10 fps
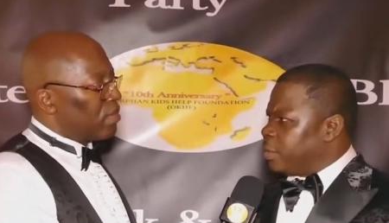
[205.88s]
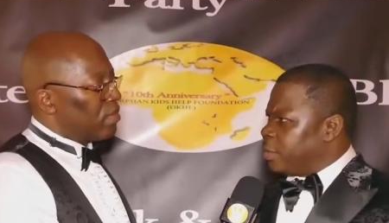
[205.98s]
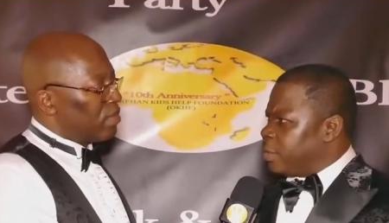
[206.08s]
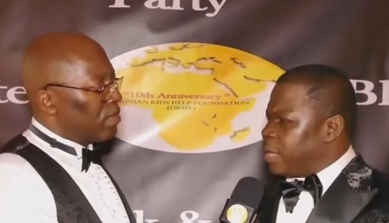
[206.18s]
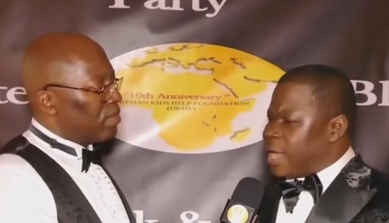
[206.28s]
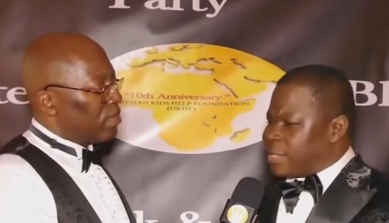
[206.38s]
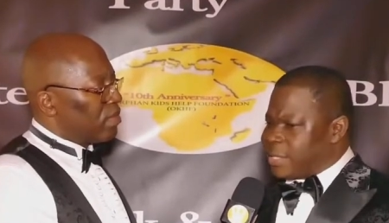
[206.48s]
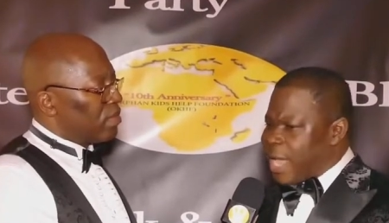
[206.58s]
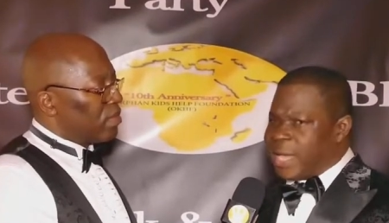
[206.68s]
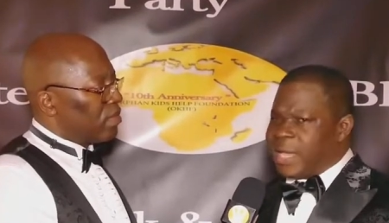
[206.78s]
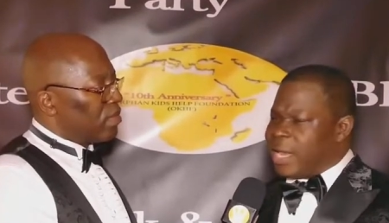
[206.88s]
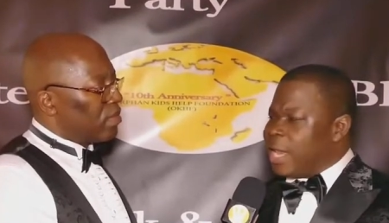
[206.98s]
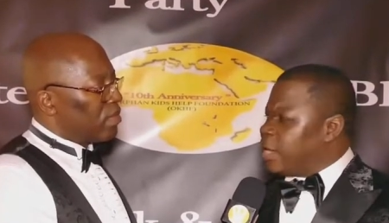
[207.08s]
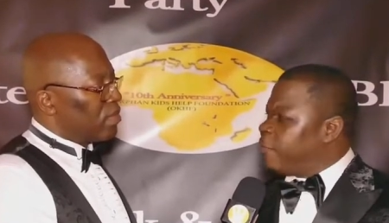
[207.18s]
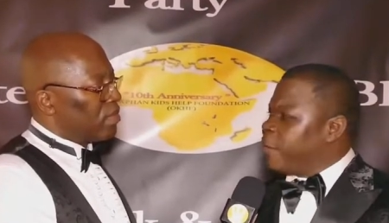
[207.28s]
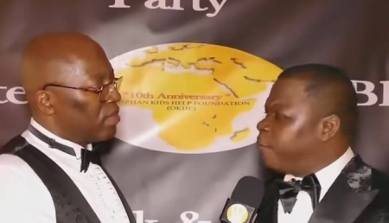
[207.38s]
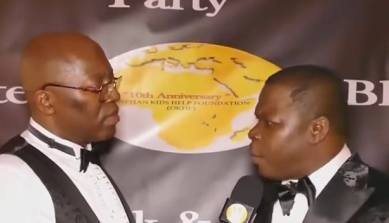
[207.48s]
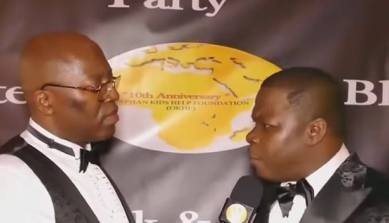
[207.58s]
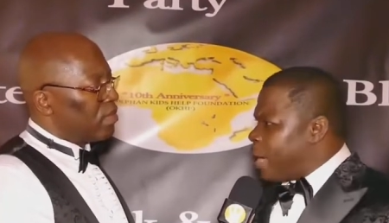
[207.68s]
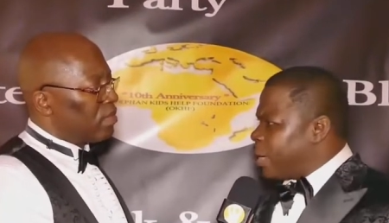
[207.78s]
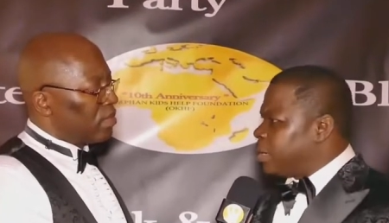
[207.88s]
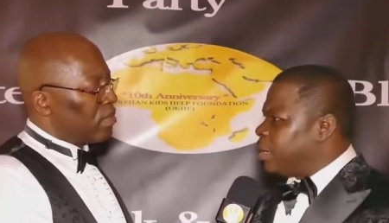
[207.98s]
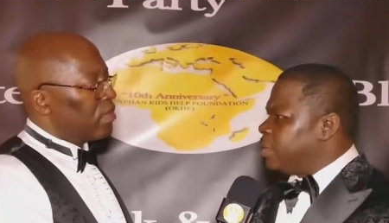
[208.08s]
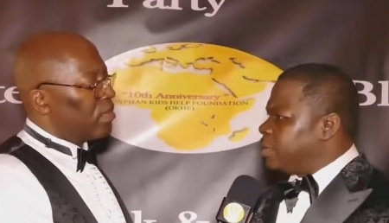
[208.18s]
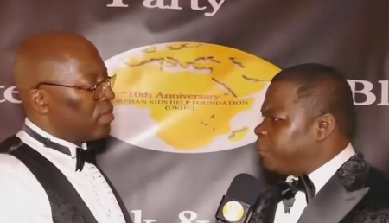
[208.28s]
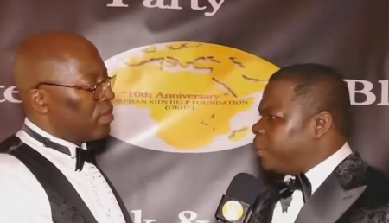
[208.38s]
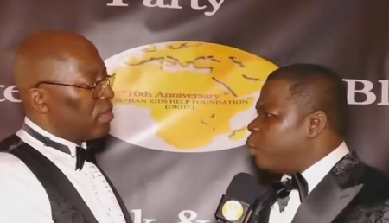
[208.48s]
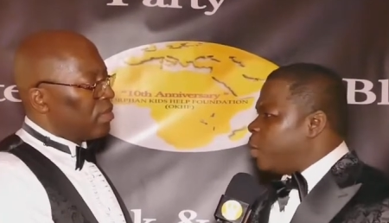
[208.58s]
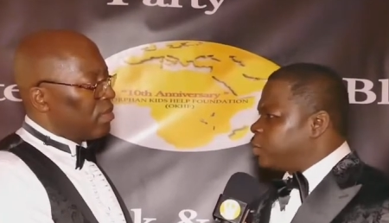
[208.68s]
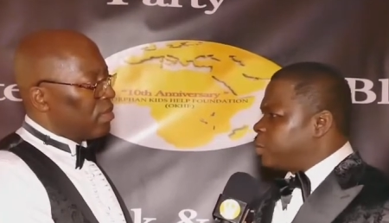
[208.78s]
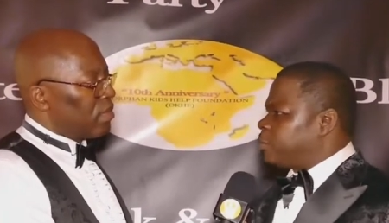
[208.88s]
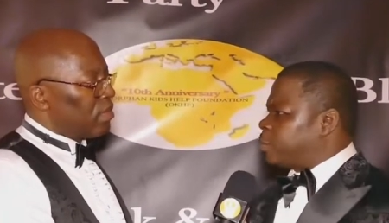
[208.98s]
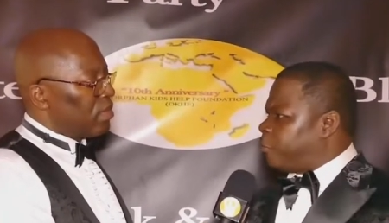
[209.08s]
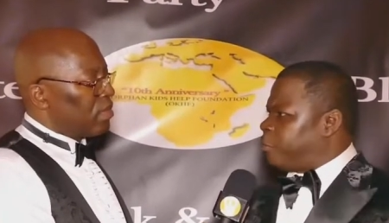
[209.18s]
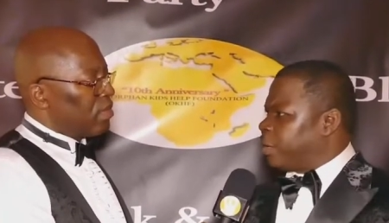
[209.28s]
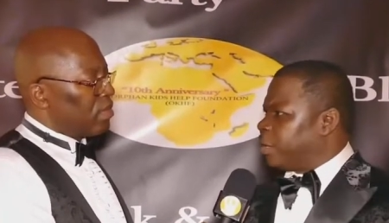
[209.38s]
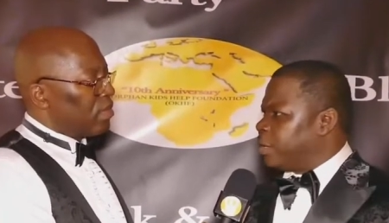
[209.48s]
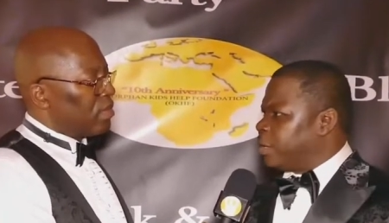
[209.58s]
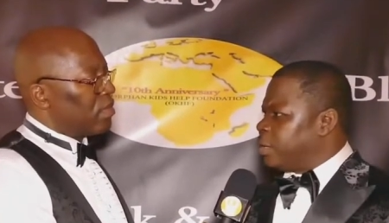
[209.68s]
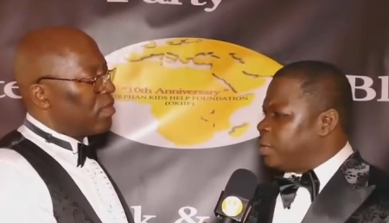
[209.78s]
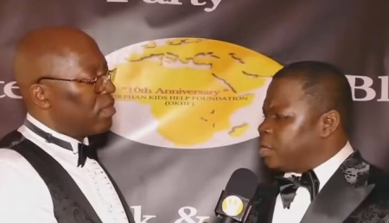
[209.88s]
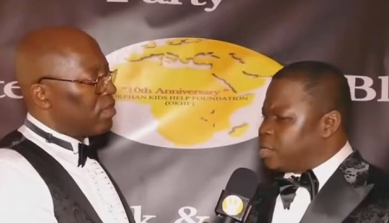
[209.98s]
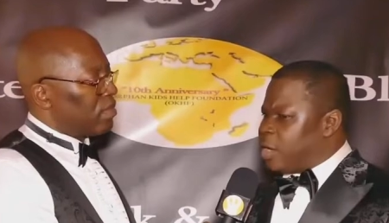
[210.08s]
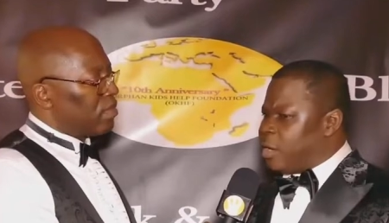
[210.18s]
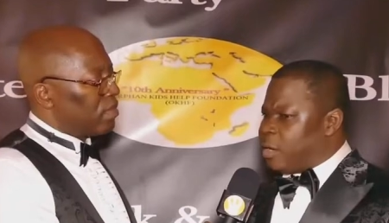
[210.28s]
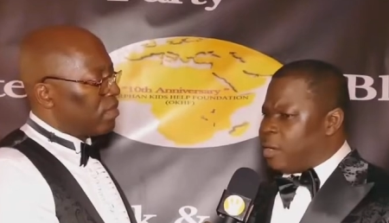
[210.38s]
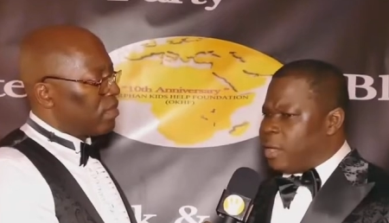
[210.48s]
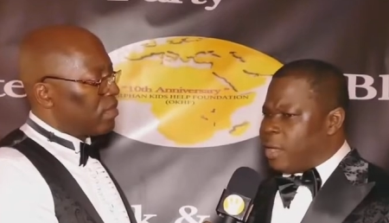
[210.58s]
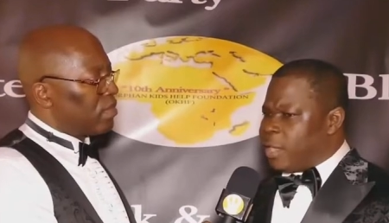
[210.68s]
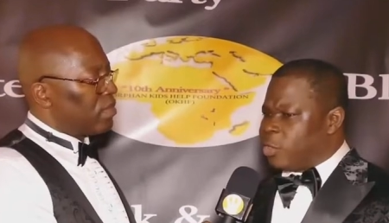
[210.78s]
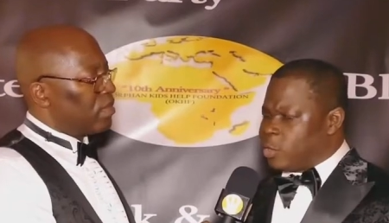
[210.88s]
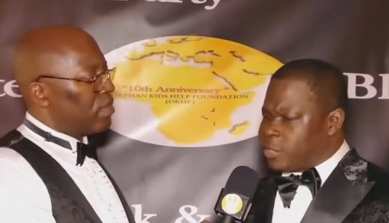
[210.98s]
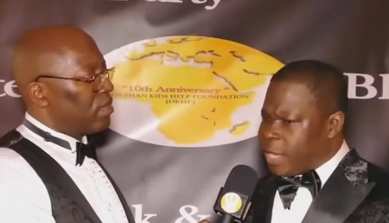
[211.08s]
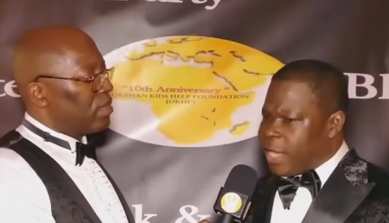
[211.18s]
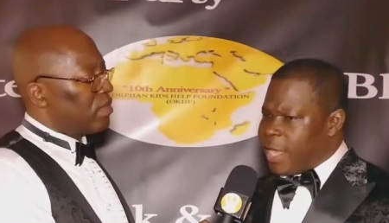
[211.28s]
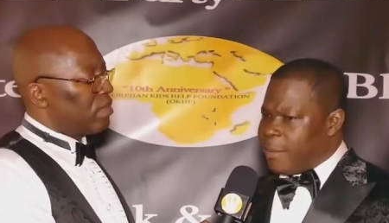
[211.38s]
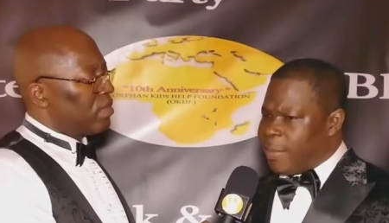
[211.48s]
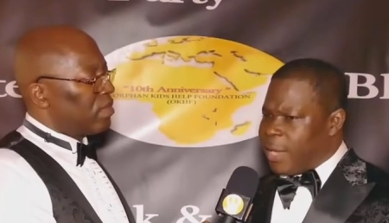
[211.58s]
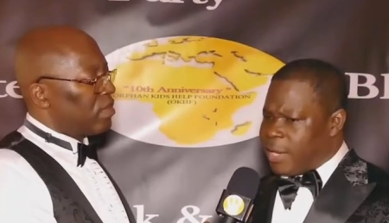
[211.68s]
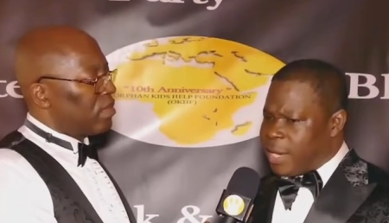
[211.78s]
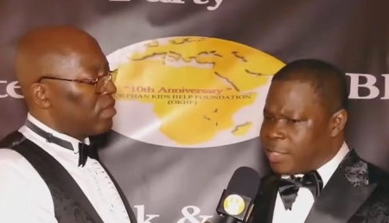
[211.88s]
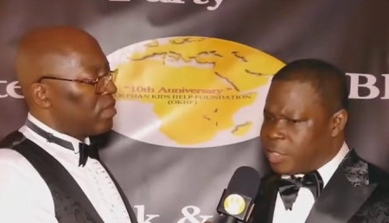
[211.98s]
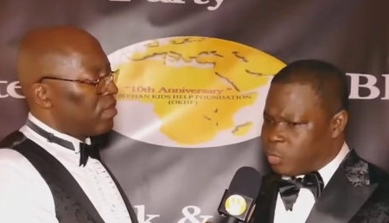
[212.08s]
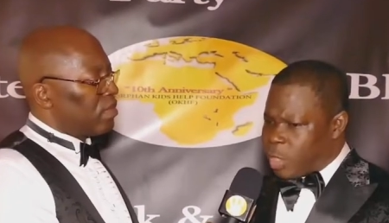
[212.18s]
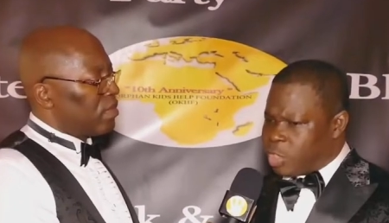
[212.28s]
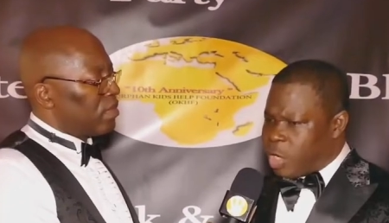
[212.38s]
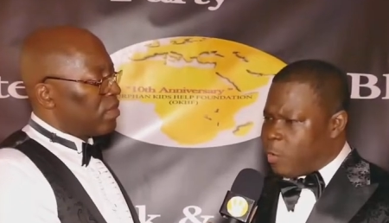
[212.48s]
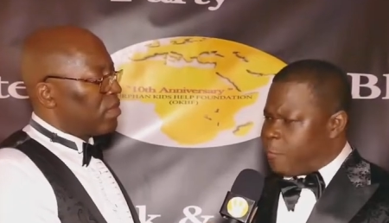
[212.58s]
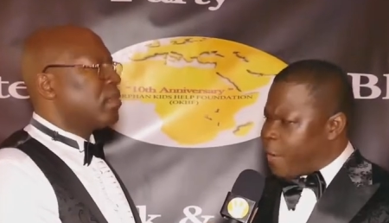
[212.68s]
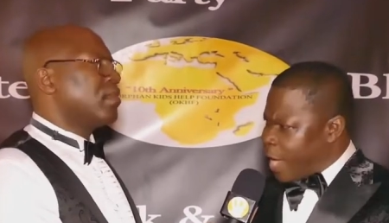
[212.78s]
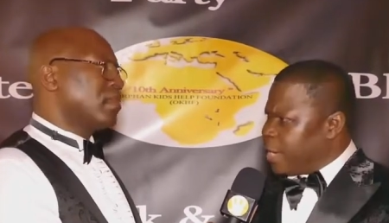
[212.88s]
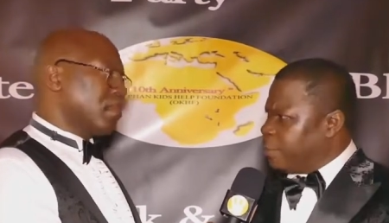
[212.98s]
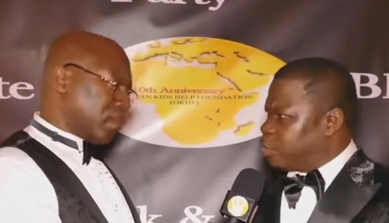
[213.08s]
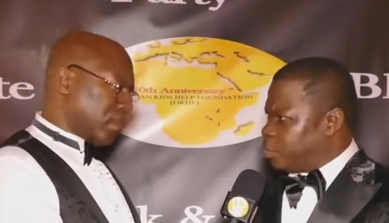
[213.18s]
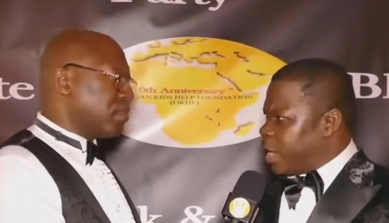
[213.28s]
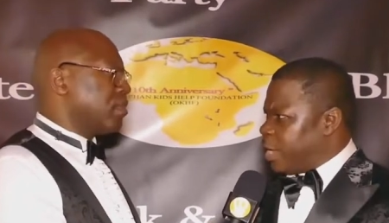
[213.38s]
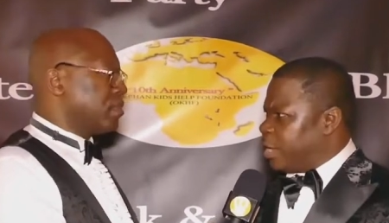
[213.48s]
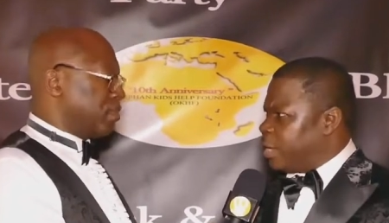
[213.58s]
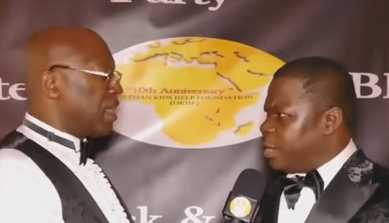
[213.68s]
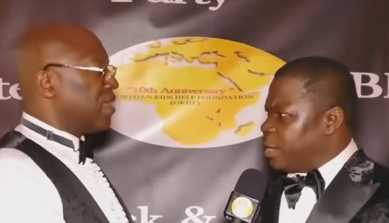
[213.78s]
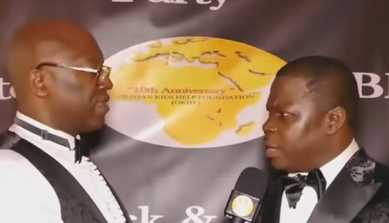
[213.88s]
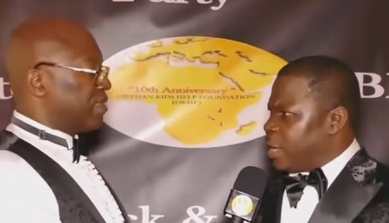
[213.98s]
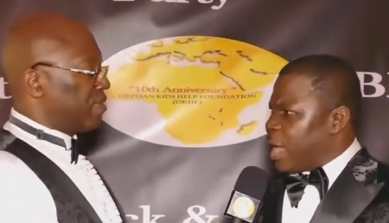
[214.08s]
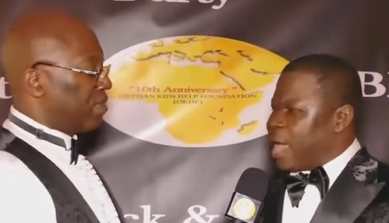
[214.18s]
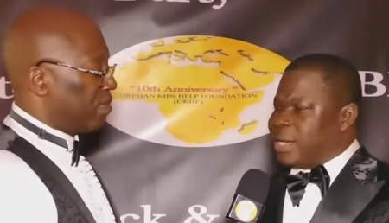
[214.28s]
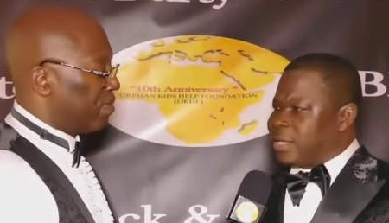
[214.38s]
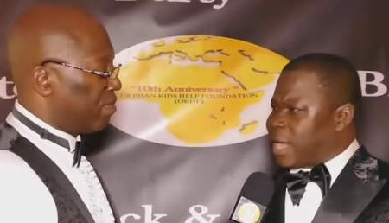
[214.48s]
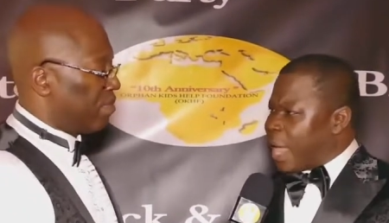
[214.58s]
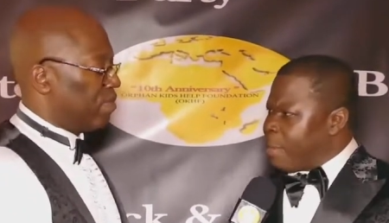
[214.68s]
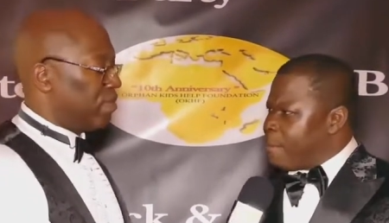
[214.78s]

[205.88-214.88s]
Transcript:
Speaker 1: He has sung in a different format, different ways of suffering. So to see him in the situation we find him today, and he's coming